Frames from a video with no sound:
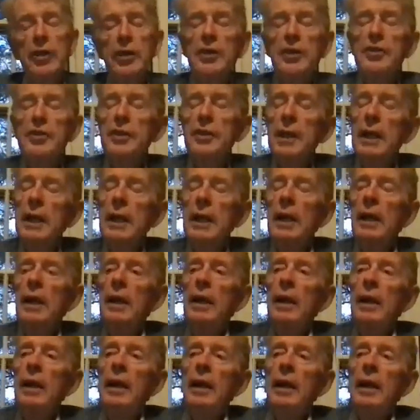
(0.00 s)
years,
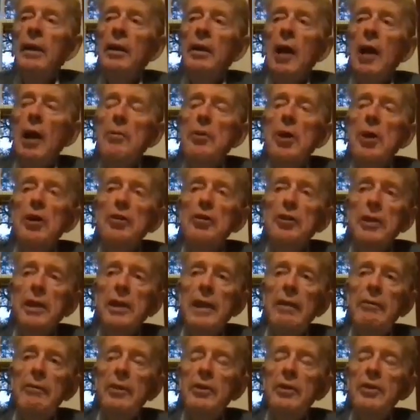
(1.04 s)
carbon dioxide
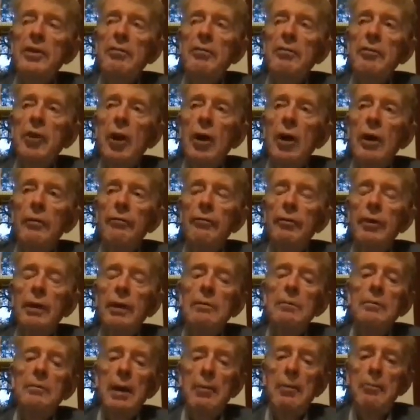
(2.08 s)
levels have gone
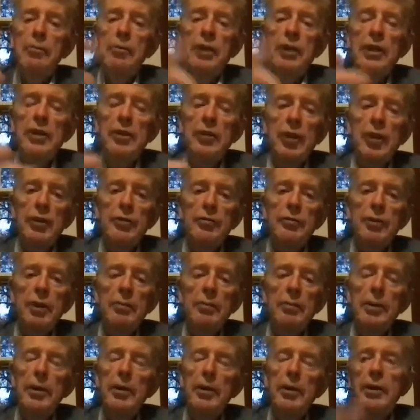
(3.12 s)
from a pre-industrial
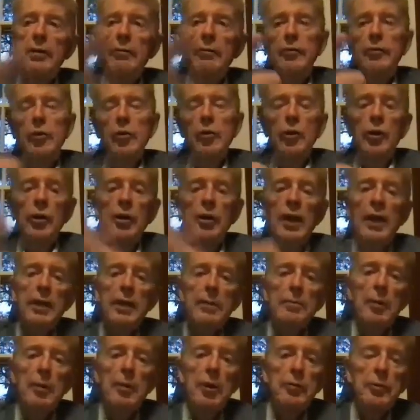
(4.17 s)
period of
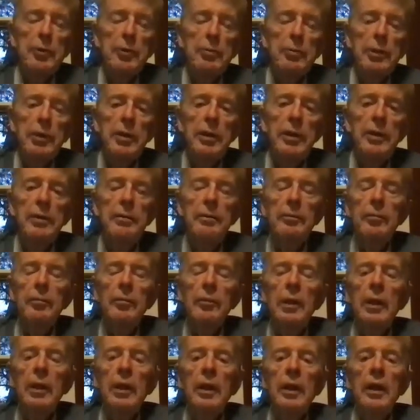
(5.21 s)
280 parts per million
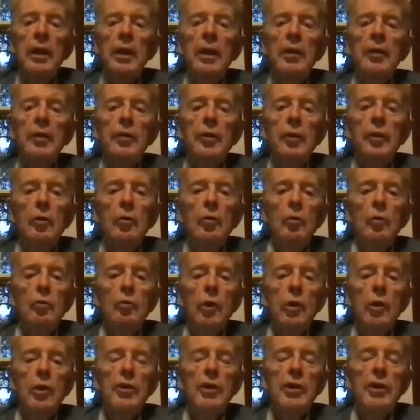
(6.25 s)
to,
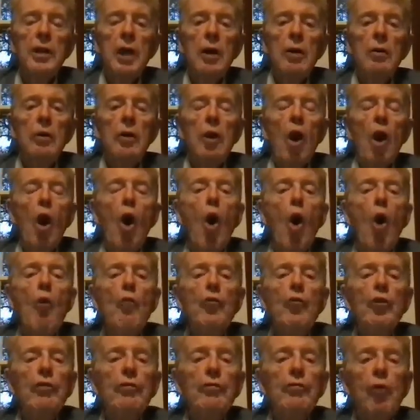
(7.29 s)
where are they now?
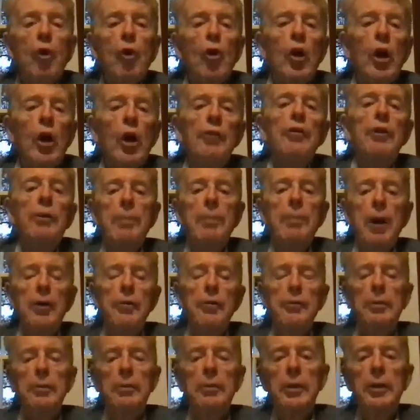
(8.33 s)
Over 400
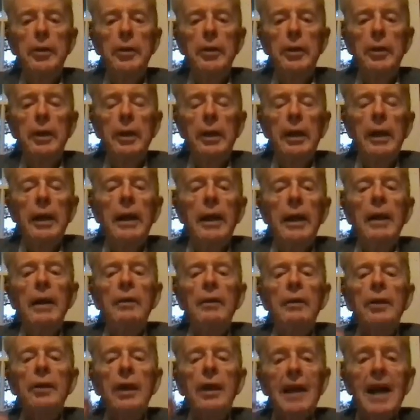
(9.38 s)
parts per million.
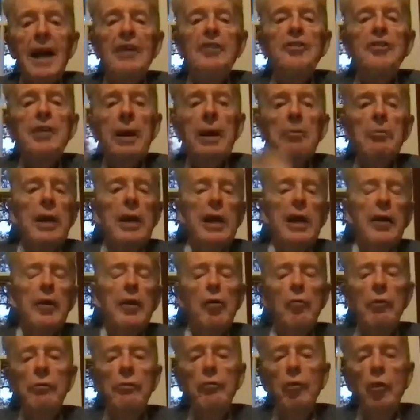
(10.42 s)
The last time we had
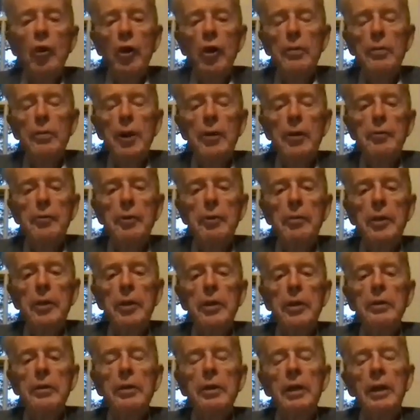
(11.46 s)
over 400 parts per
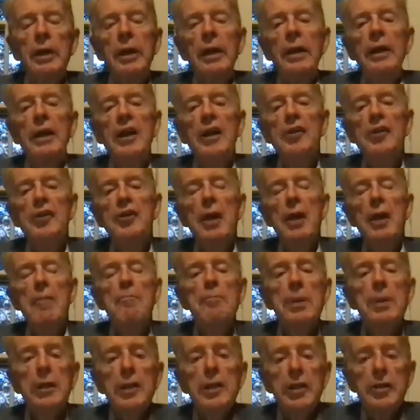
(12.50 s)
million is
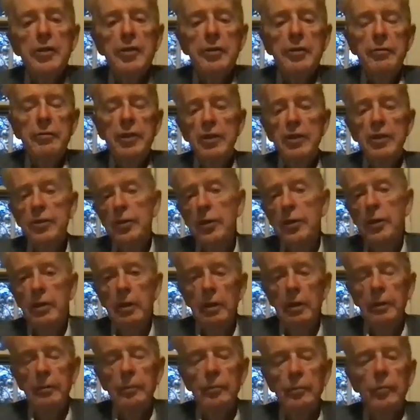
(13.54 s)
millions of years
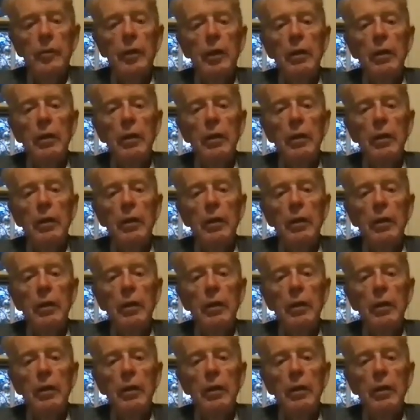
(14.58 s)
ago.